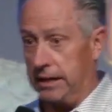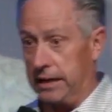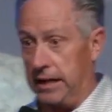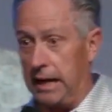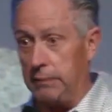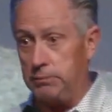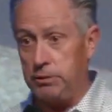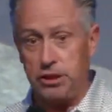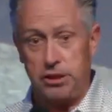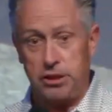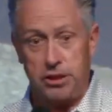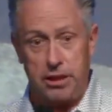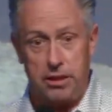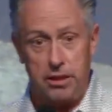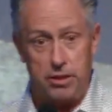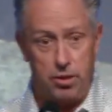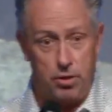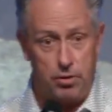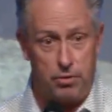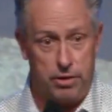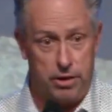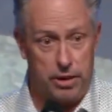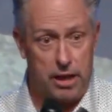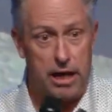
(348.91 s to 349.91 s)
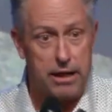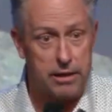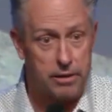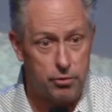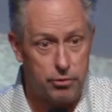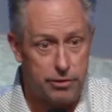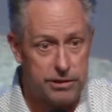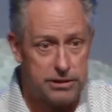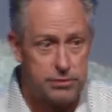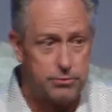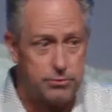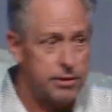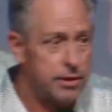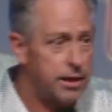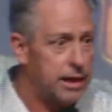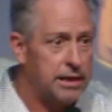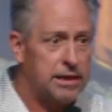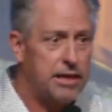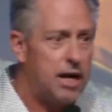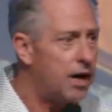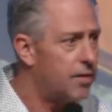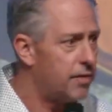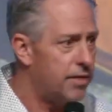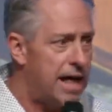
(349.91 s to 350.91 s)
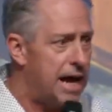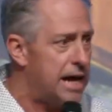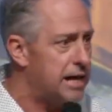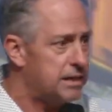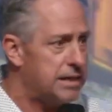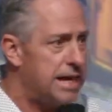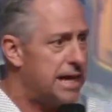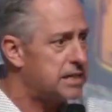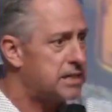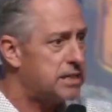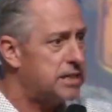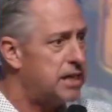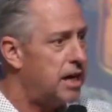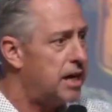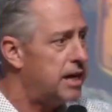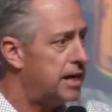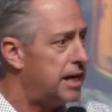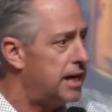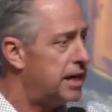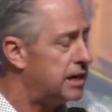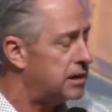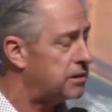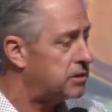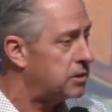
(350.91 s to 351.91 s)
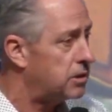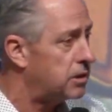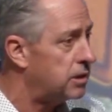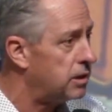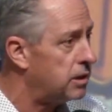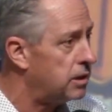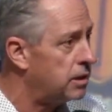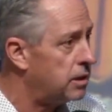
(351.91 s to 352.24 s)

I'm just going to do not do these three things. No, that, that's not it.